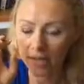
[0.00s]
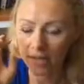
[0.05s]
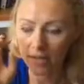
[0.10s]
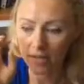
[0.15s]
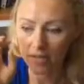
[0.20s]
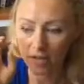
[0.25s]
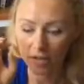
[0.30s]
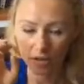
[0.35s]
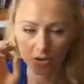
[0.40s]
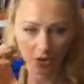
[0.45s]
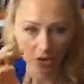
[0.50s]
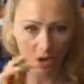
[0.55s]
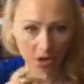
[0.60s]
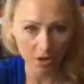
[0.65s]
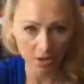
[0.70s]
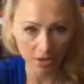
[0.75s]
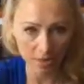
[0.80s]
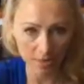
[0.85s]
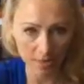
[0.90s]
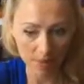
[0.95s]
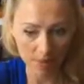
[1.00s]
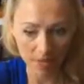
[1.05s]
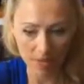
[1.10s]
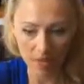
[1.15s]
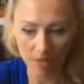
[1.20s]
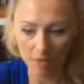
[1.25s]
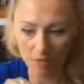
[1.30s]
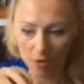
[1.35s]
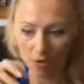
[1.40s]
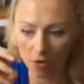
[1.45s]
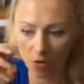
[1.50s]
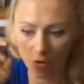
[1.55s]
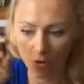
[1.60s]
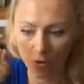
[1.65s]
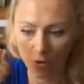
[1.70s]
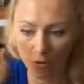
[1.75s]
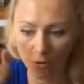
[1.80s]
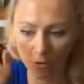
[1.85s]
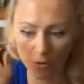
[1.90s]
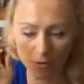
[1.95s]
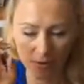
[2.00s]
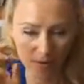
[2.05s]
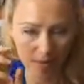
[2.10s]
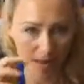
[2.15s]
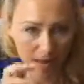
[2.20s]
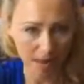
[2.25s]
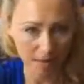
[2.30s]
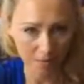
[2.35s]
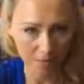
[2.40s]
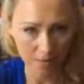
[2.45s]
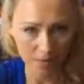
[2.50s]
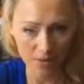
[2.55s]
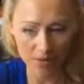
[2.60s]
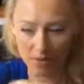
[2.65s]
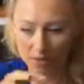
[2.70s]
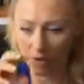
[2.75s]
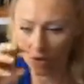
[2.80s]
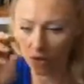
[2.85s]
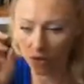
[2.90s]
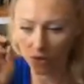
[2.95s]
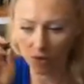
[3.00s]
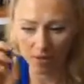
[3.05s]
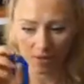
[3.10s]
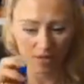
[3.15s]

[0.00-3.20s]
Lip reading: is our target behavior or the end result,